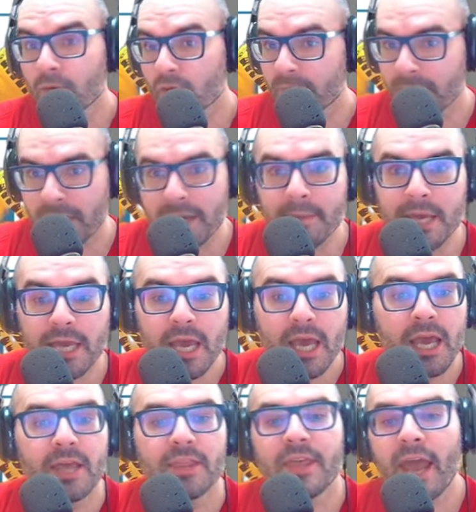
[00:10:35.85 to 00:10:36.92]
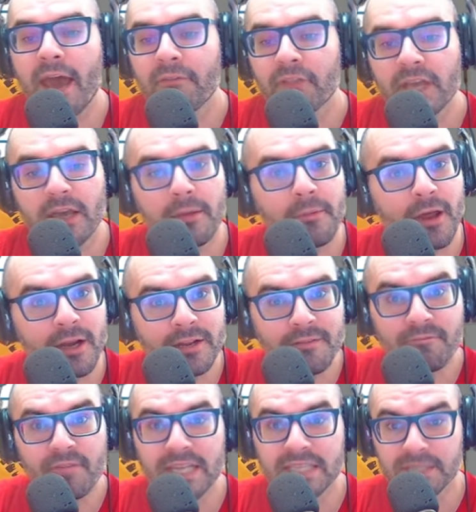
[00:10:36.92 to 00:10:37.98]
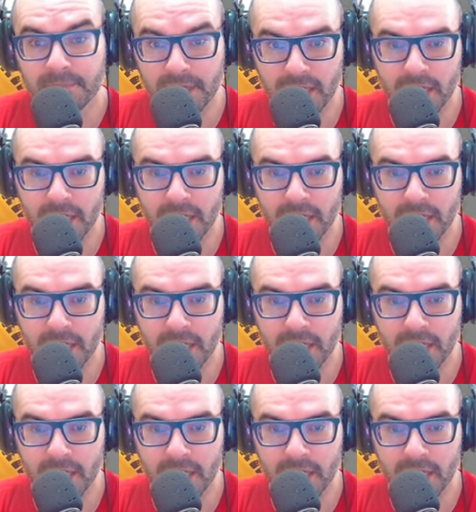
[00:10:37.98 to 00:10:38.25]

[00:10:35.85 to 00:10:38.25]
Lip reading: Or maybe they have like an investment